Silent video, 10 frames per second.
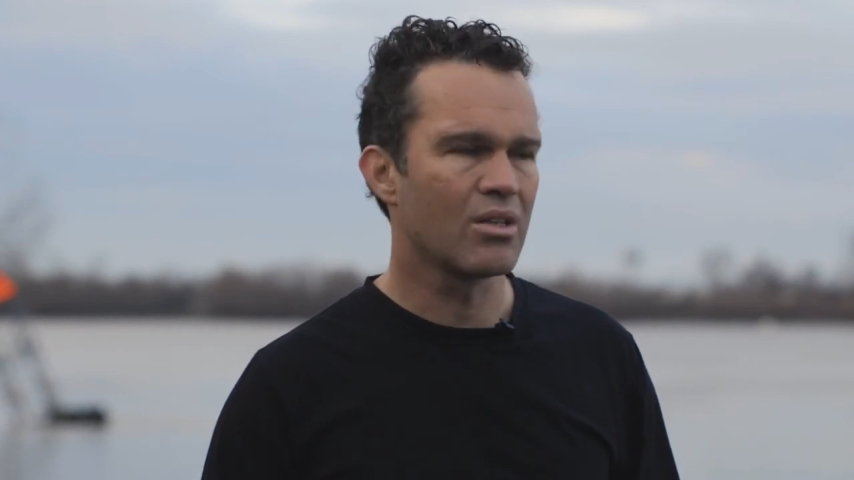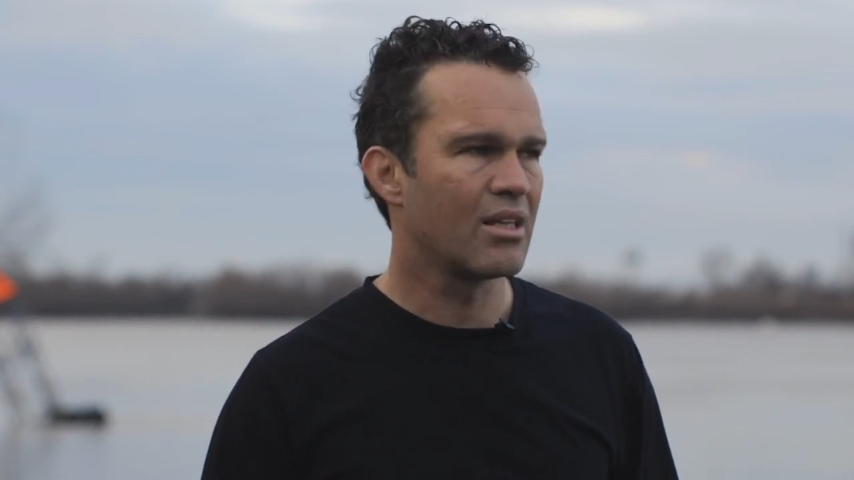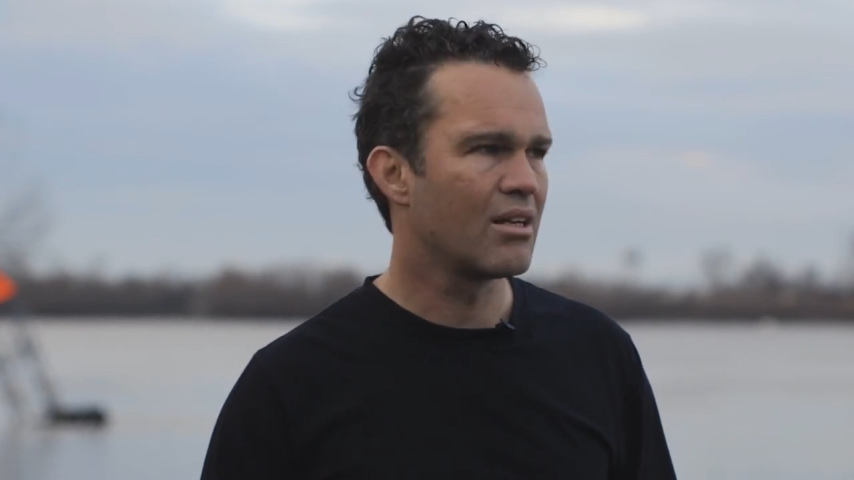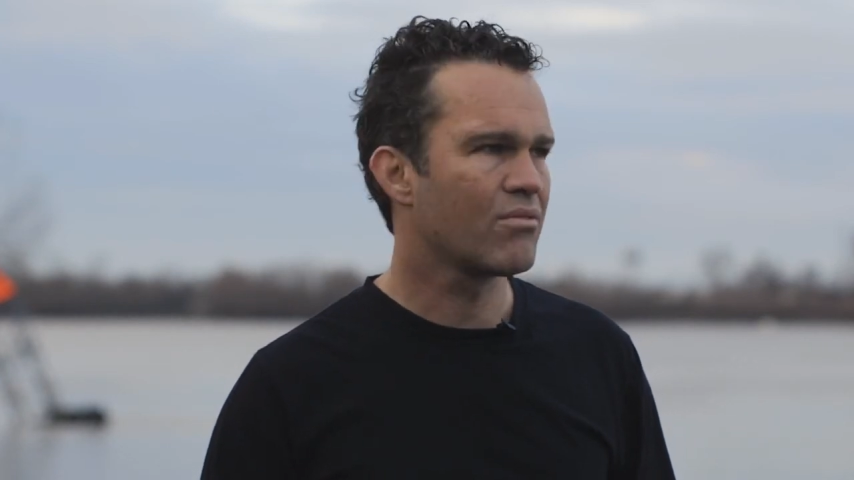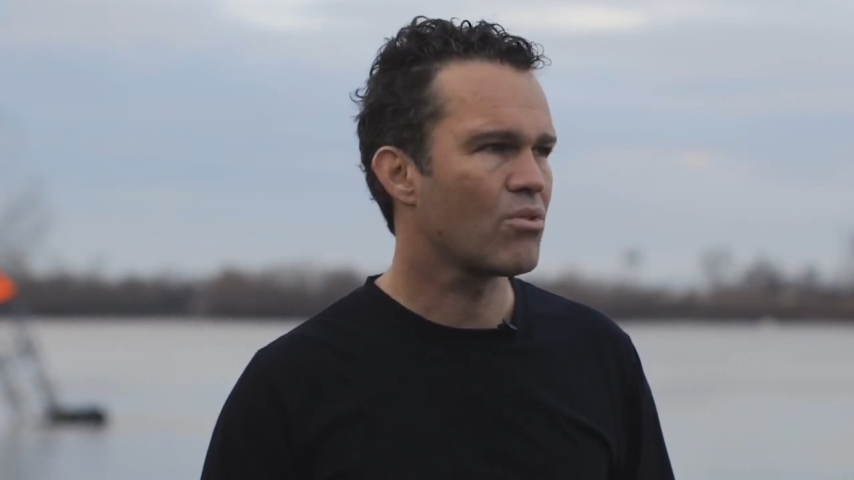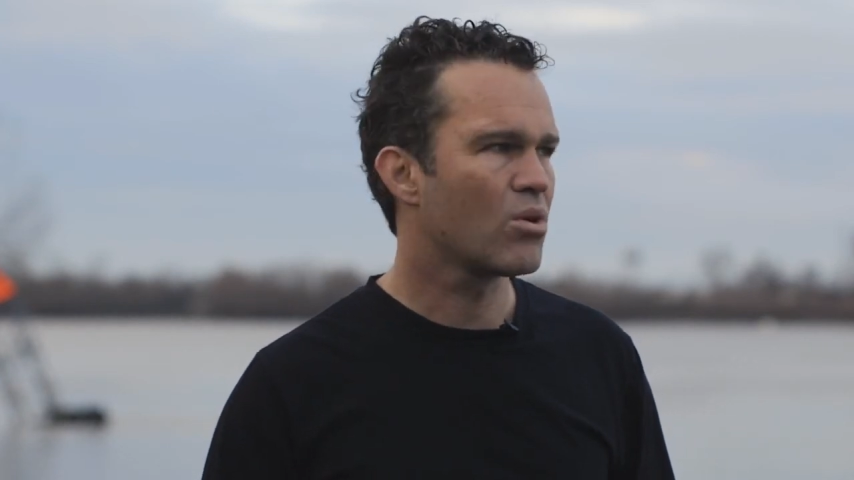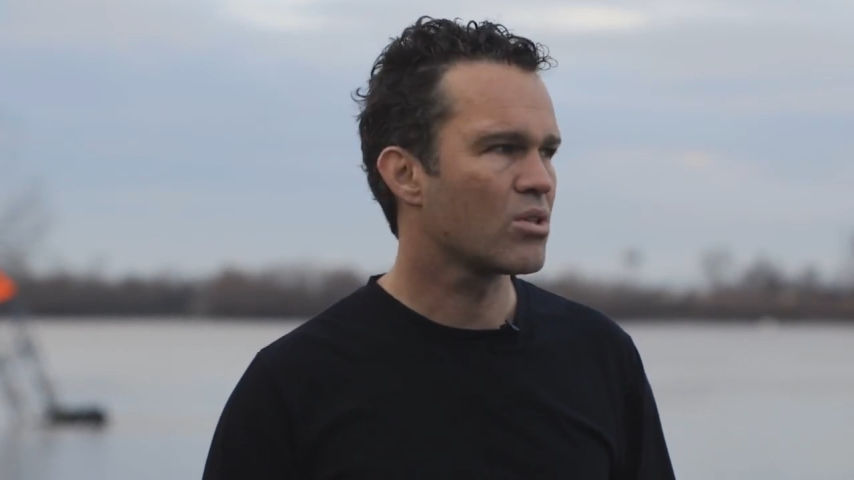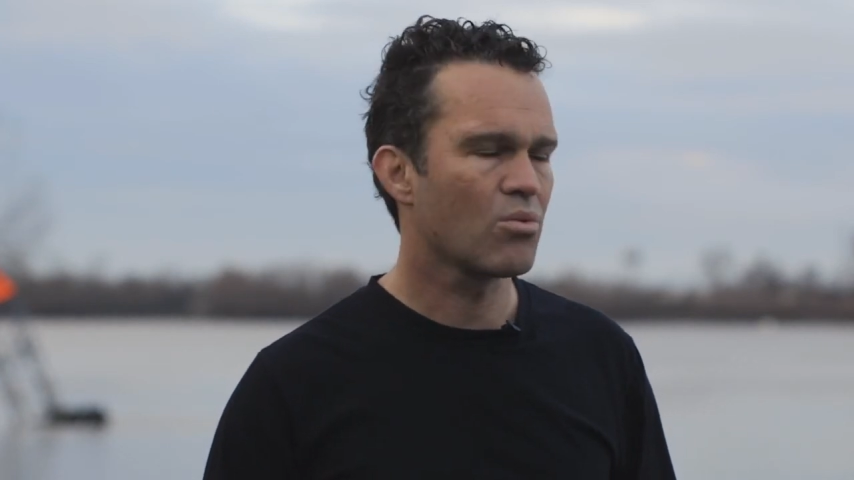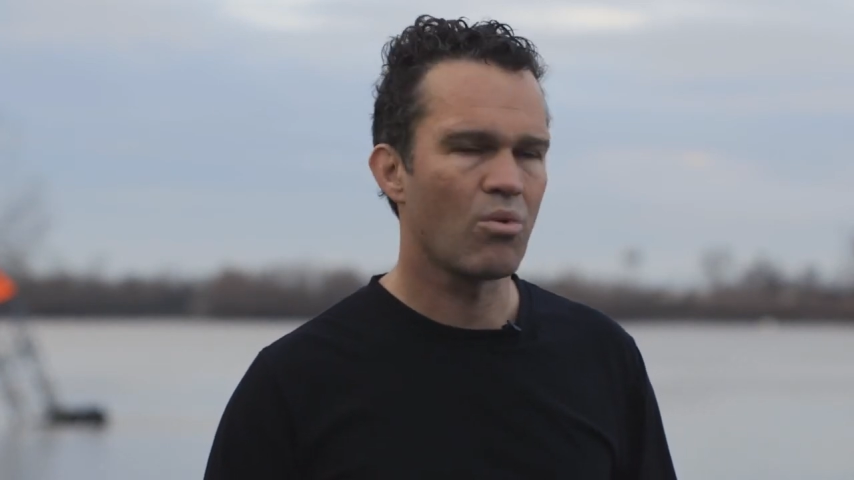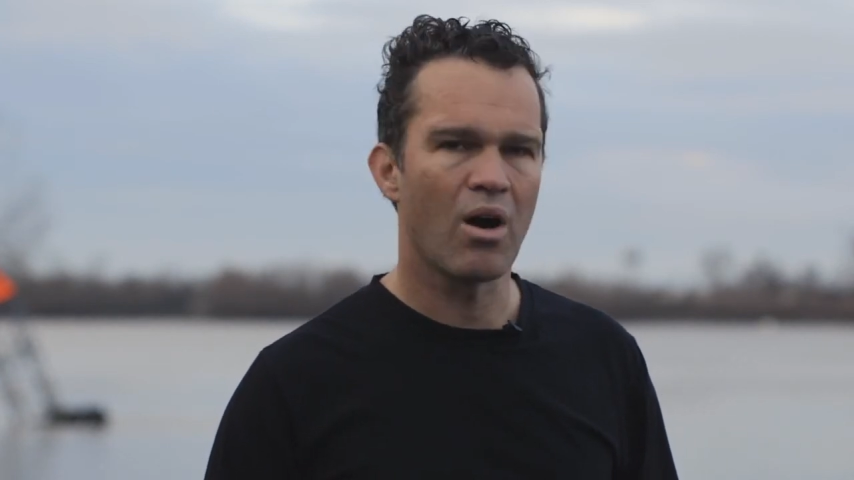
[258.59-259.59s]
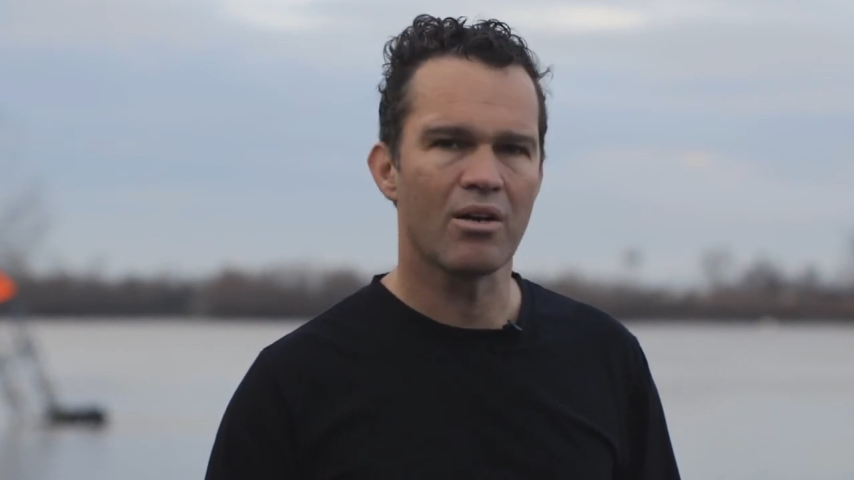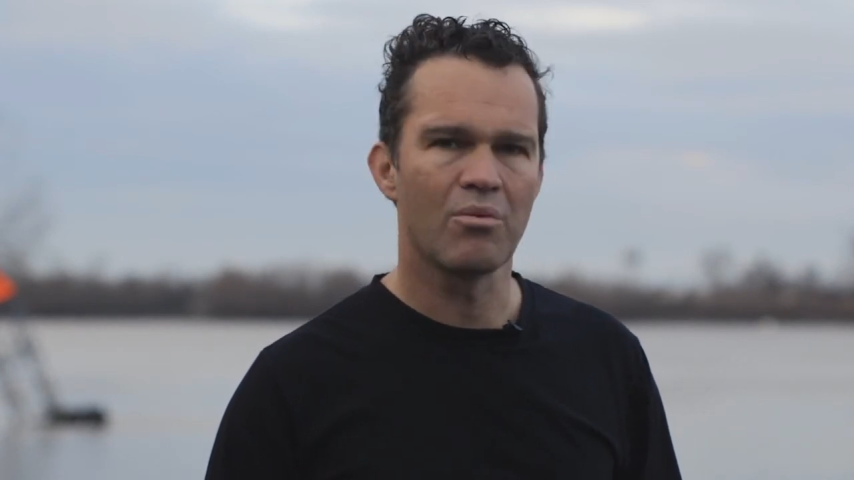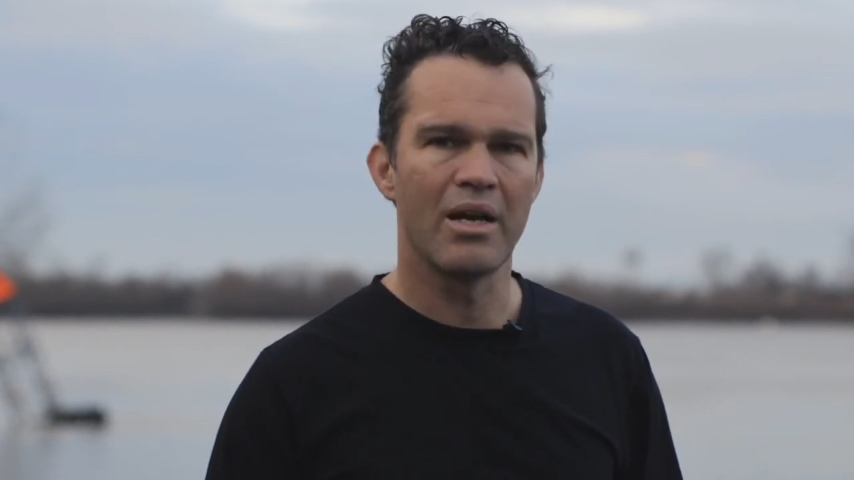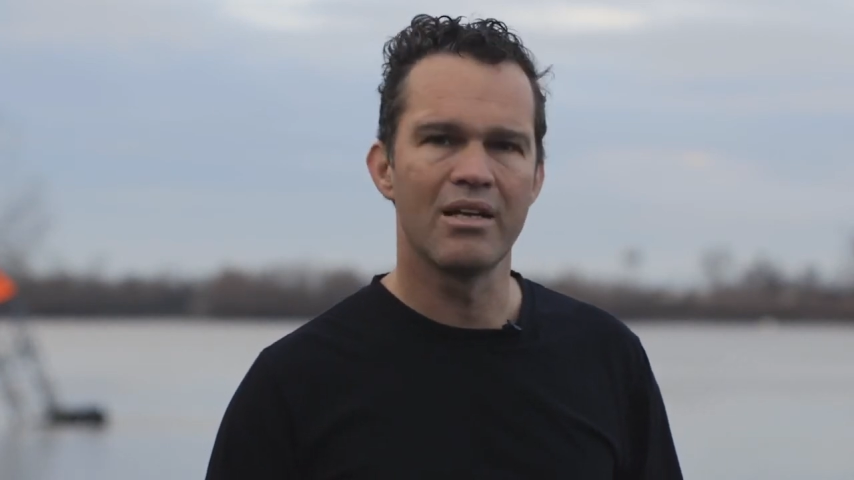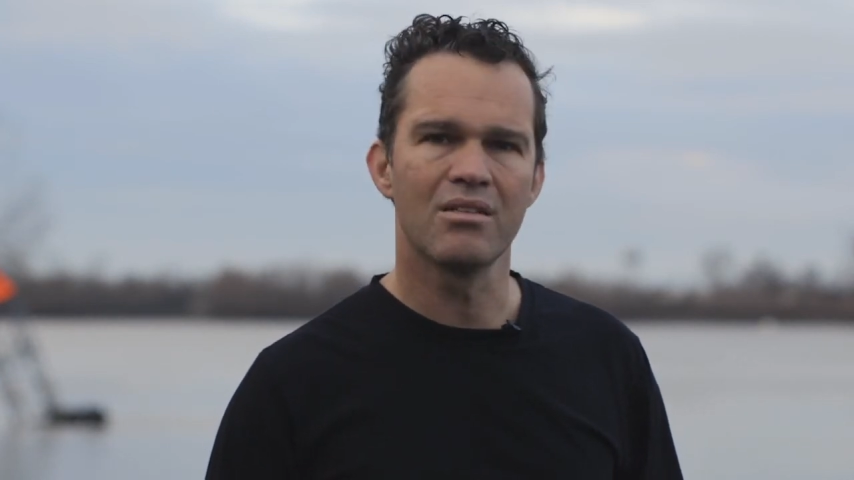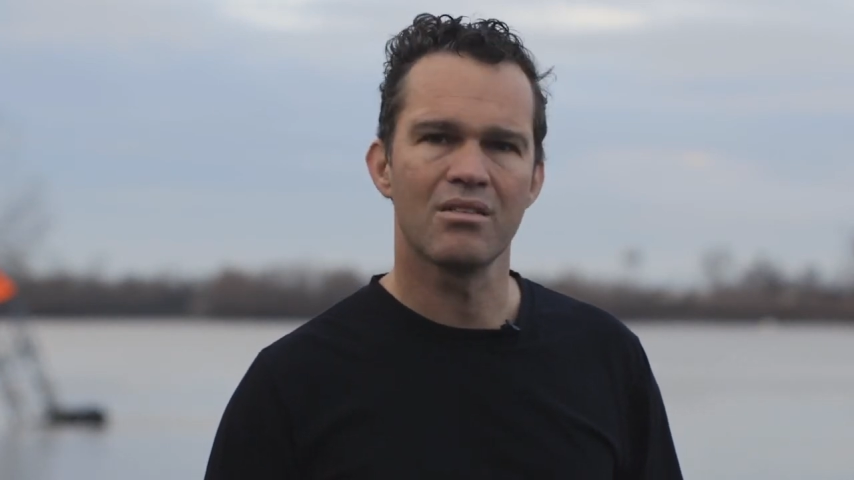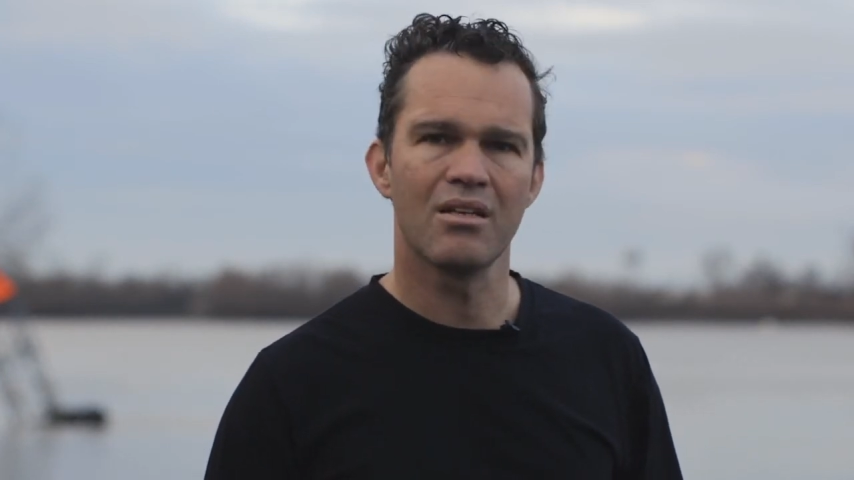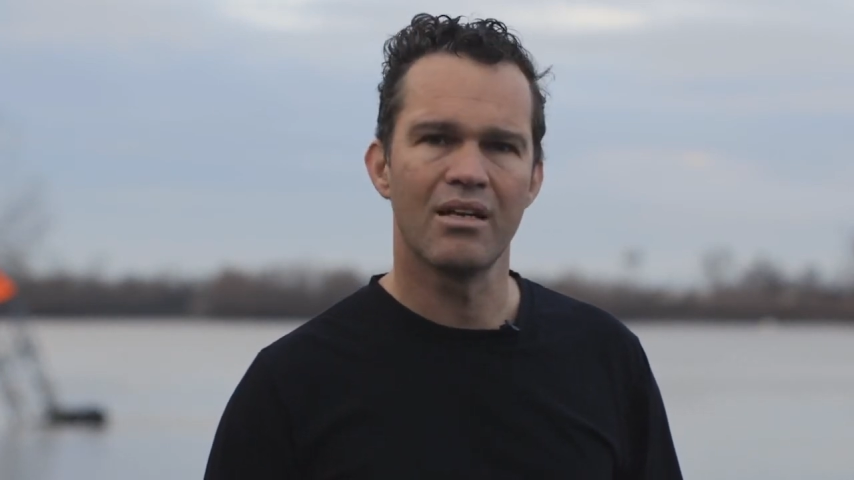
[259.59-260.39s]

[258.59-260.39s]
and then of course the waterways